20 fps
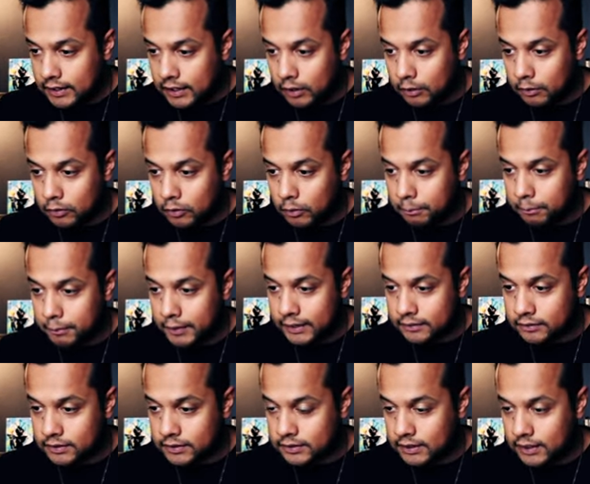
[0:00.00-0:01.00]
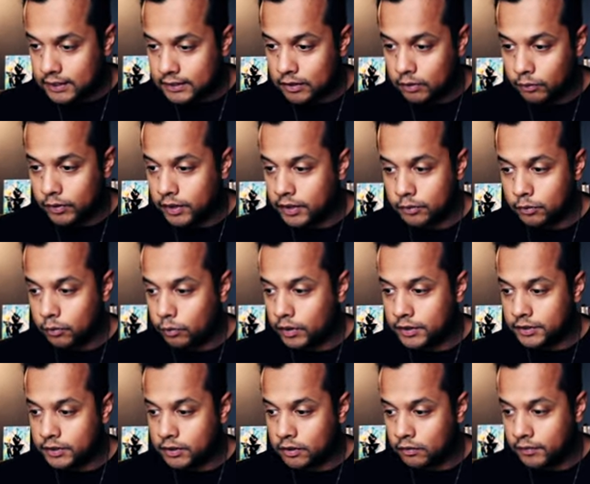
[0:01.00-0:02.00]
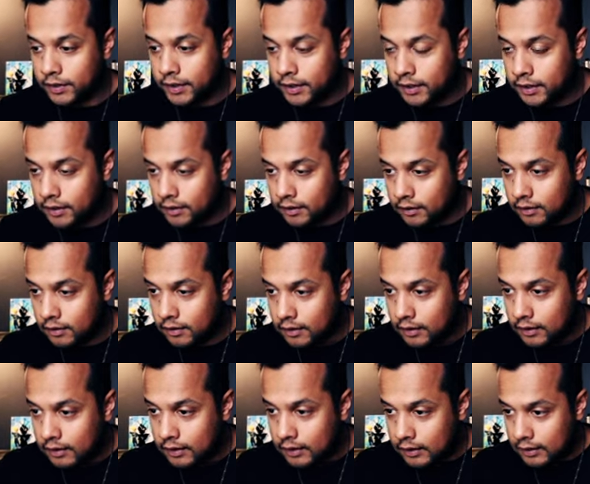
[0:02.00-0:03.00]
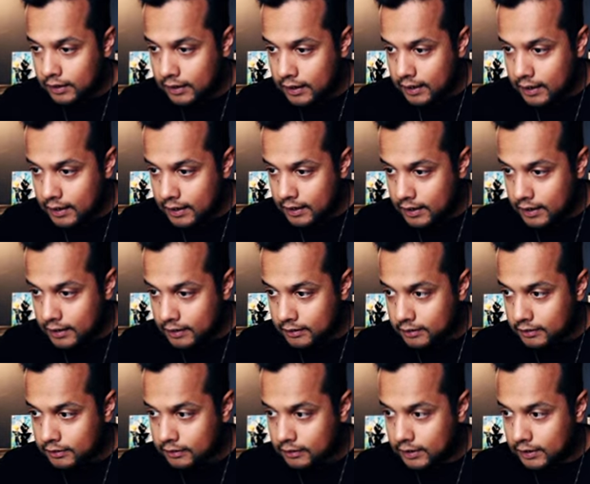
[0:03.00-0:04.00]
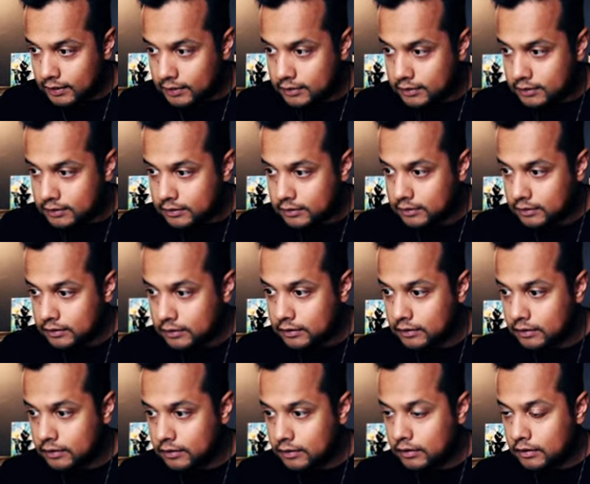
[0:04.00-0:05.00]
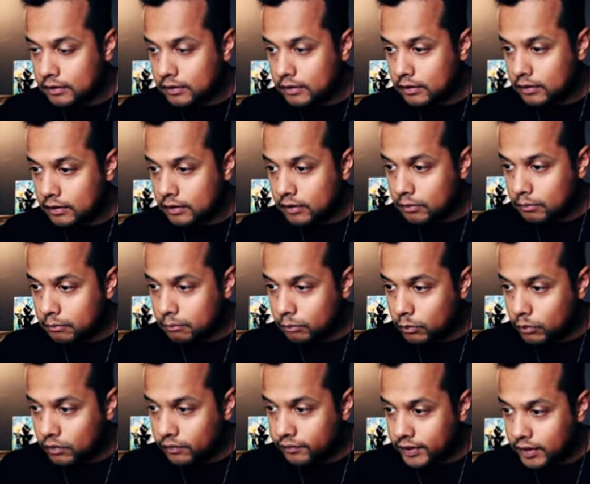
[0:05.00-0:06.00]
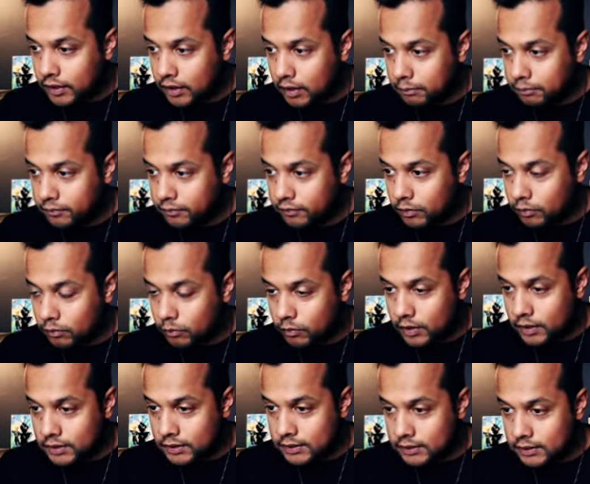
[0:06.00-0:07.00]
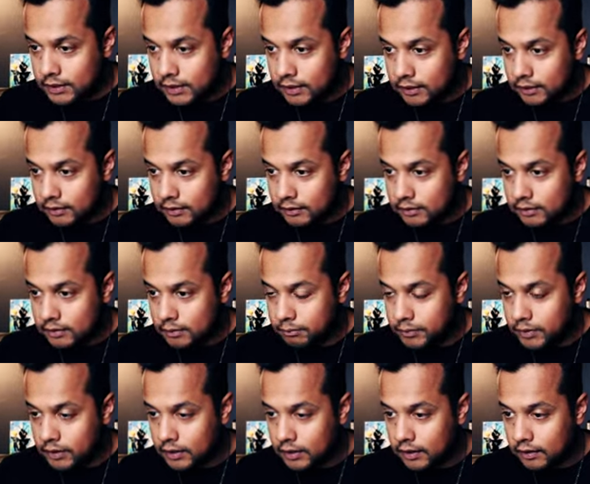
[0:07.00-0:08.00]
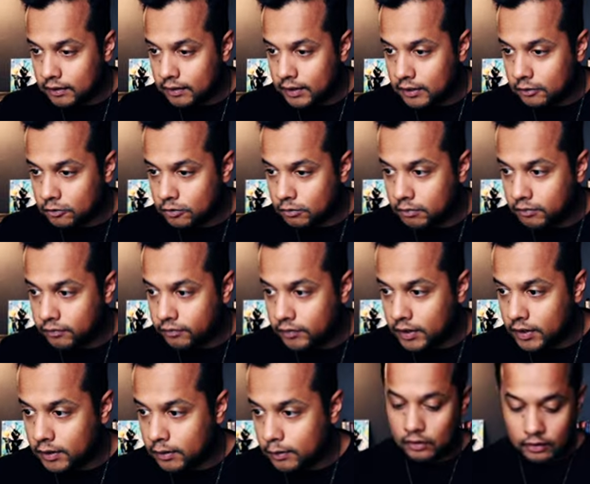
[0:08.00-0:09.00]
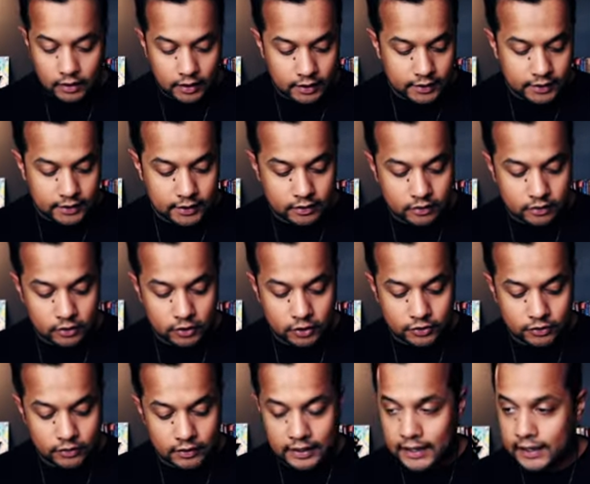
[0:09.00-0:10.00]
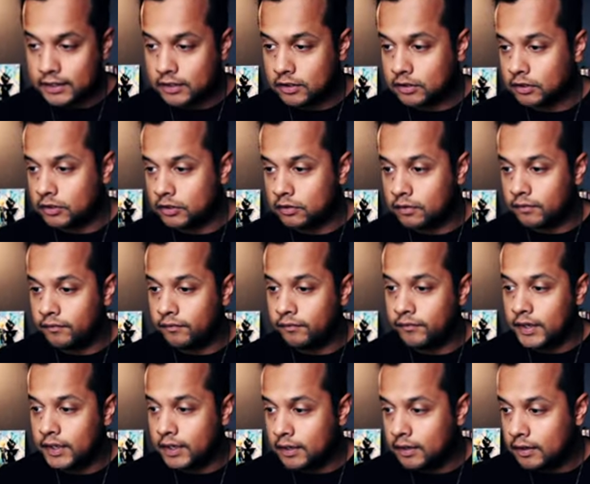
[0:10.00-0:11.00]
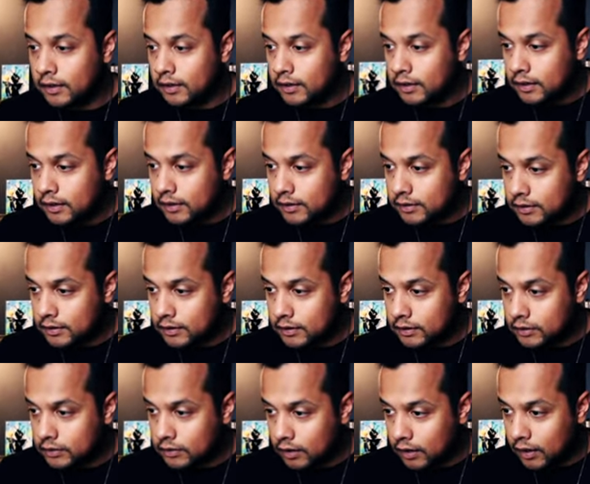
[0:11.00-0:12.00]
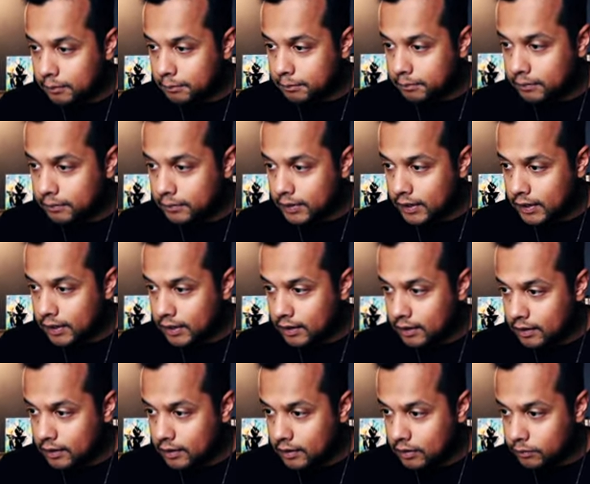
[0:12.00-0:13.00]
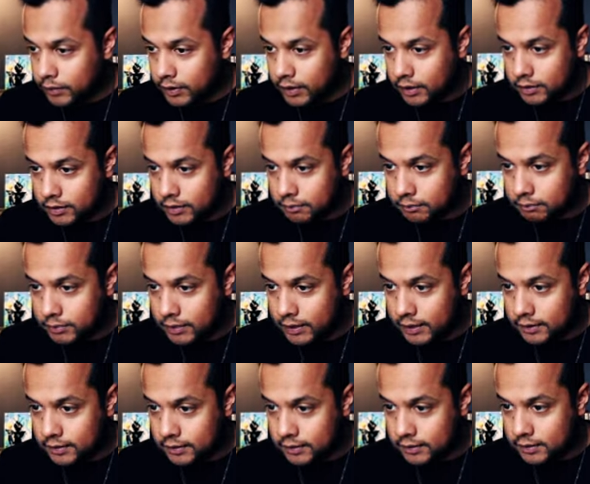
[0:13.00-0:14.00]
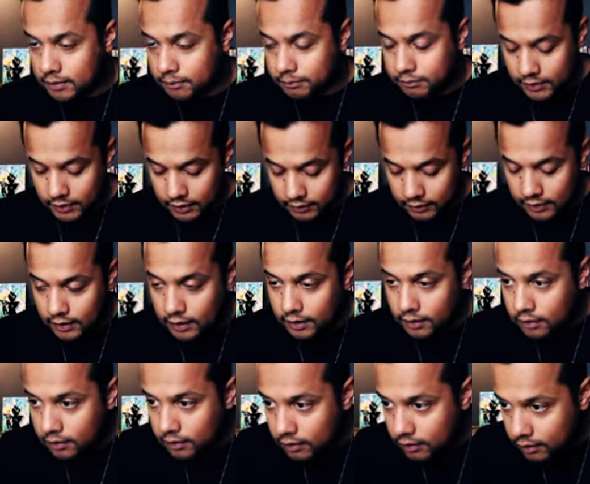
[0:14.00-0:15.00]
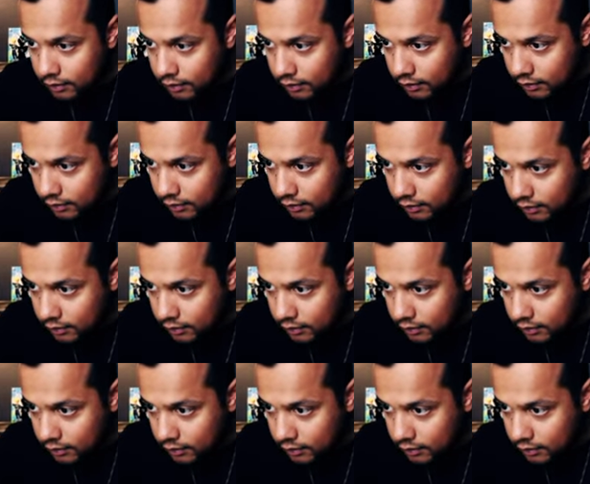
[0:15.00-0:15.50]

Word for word: I'll go back to selecting where to, where to go right here. And let's move it up for one second, something like that should be fine. Lock it, Control X, Control V. It's at the top, and you can just place it something like uh,